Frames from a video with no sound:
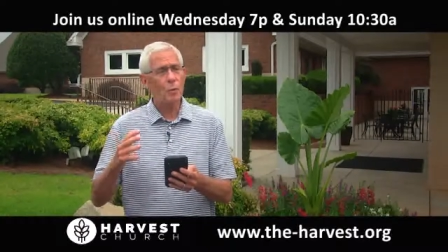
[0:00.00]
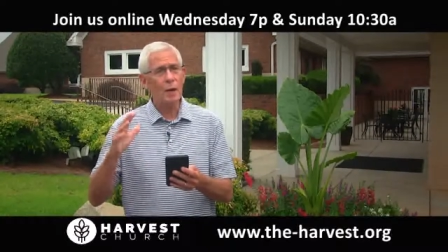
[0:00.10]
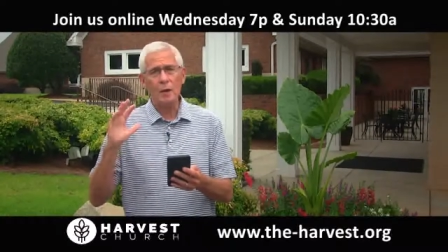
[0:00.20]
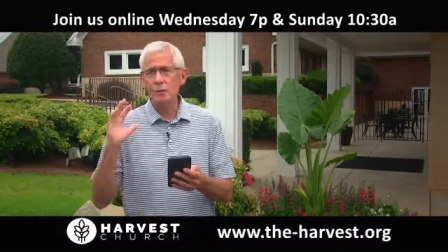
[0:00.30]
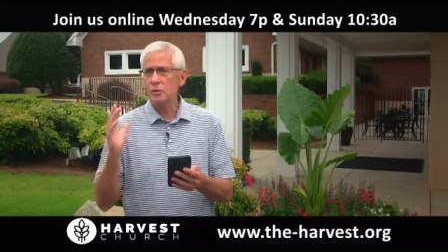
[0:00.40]

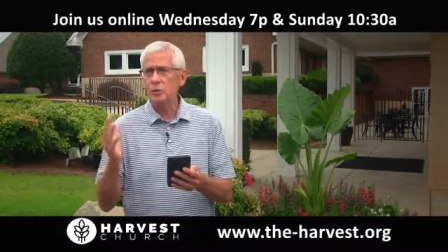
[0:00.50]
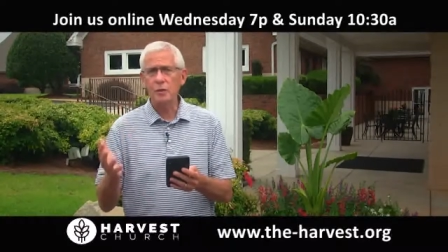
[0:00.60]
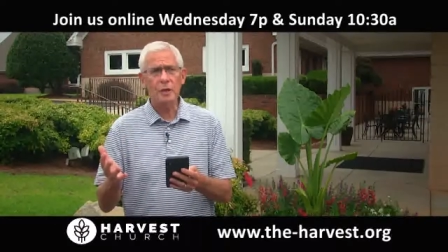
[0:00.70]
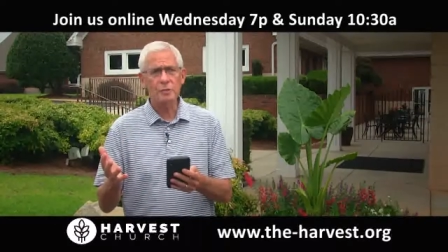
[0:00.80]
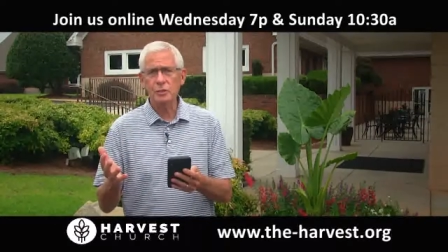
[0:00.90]
Wow, it's
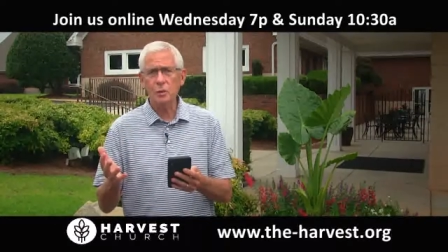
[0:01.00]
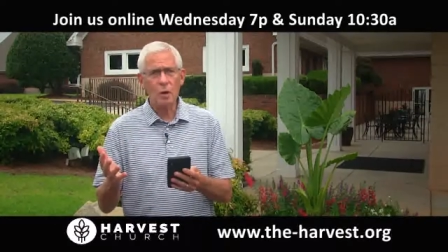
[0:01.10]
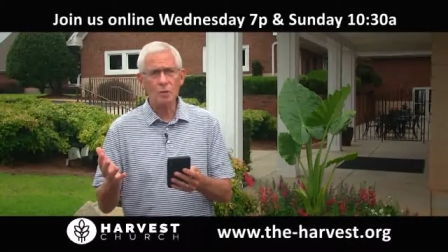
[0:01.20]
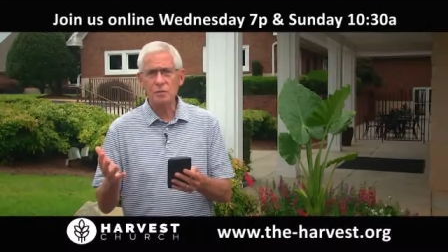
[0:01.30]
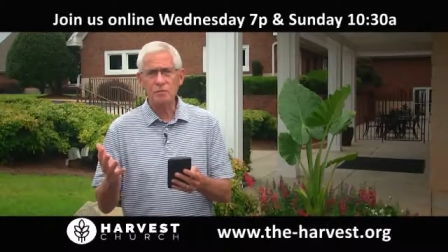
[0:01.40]
turned out so
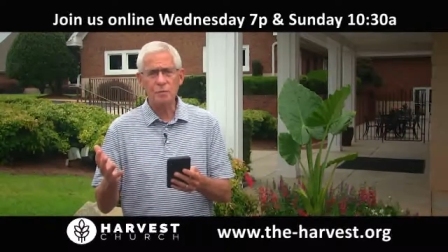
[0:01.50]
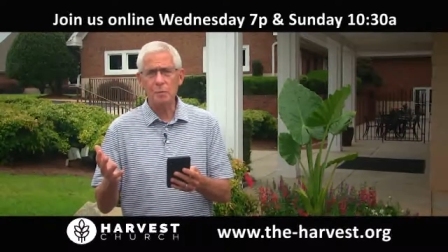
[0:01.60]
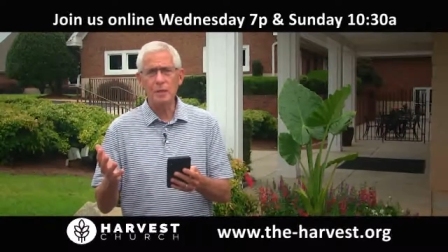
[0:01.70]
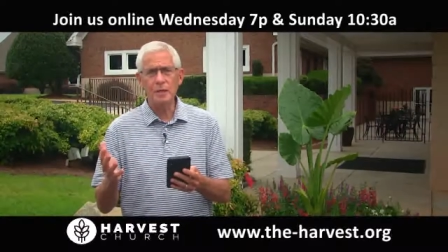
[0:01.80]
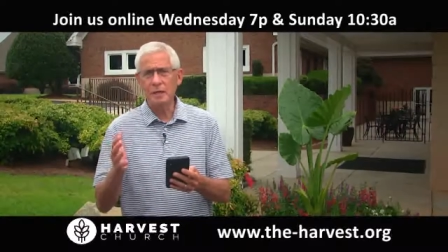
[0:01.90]
awesome for
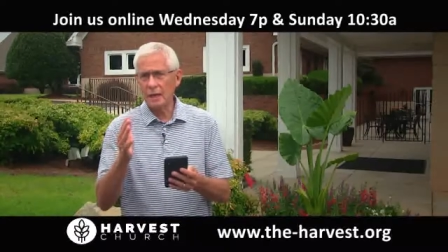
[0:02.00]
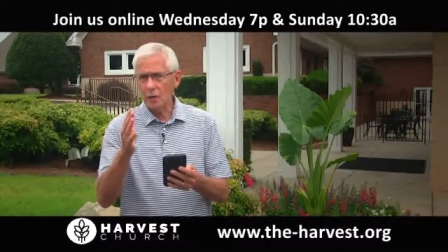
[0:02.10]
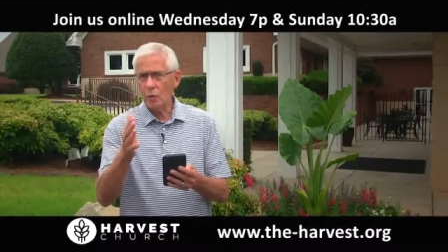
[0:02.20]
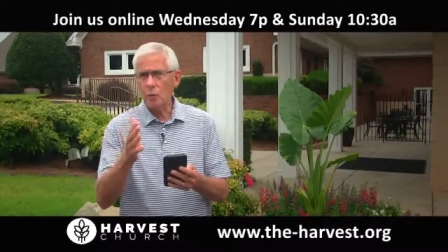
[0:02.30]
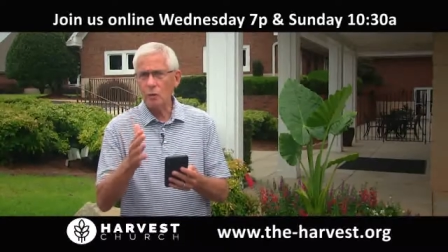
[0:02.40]
me, and I
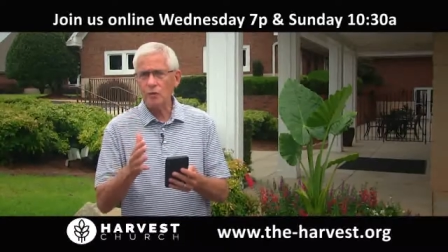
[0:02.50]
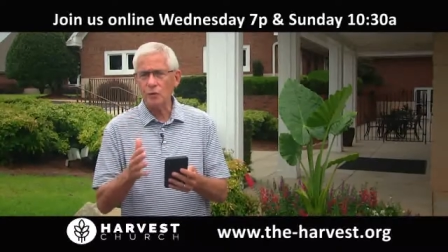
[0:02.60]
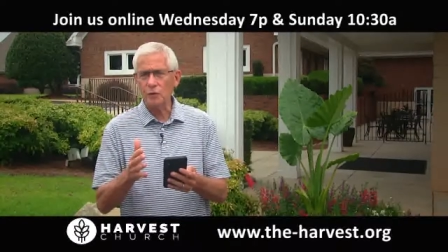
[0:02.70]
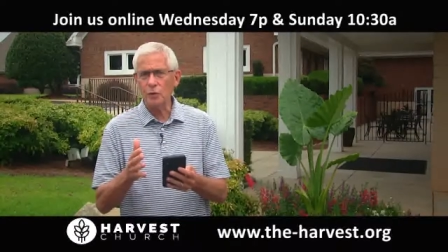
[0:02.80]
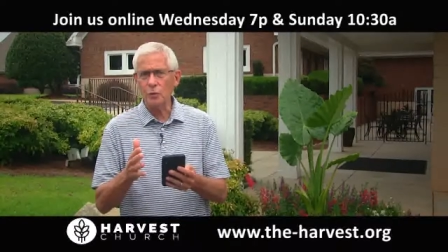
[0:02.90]
know it will
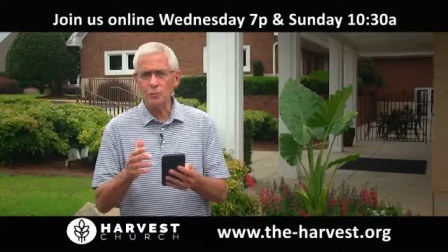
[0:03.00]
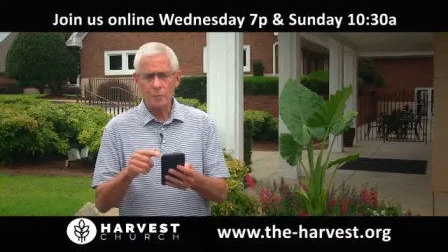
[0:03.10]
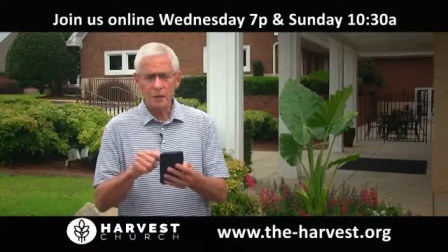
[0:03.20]
for you.